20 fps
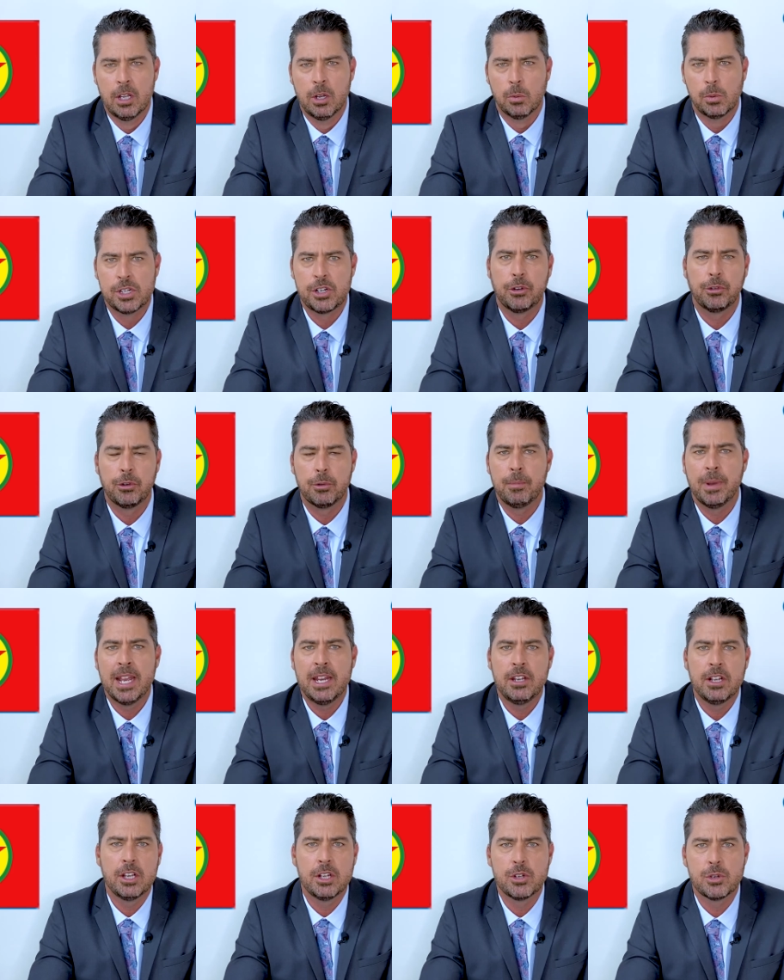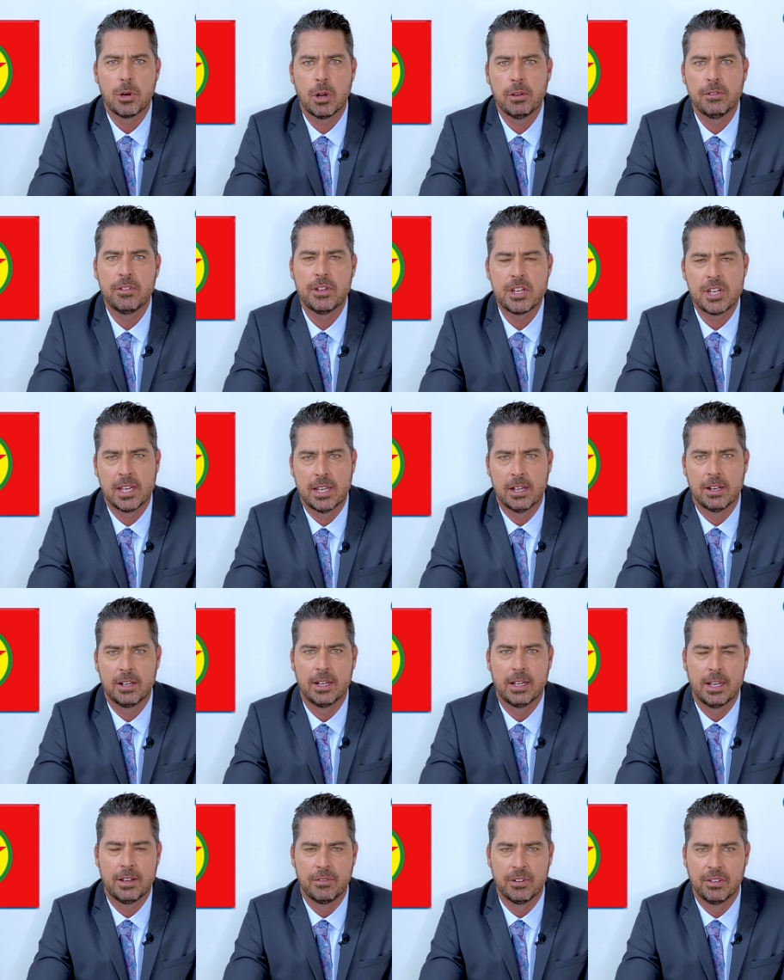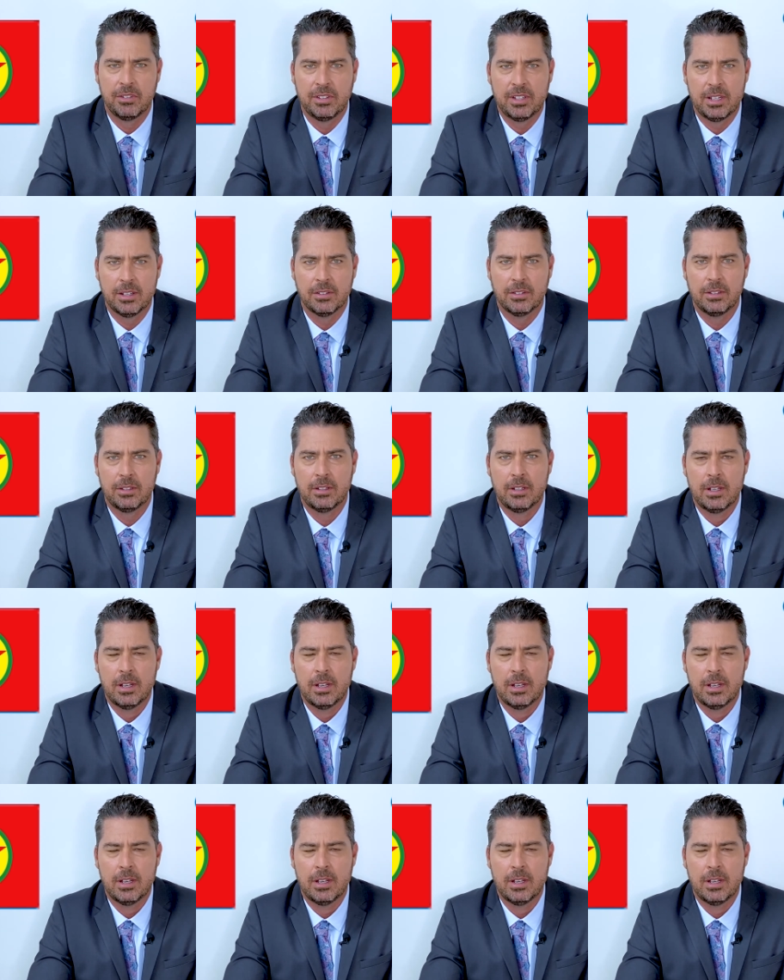which has remained in control of the town ever since,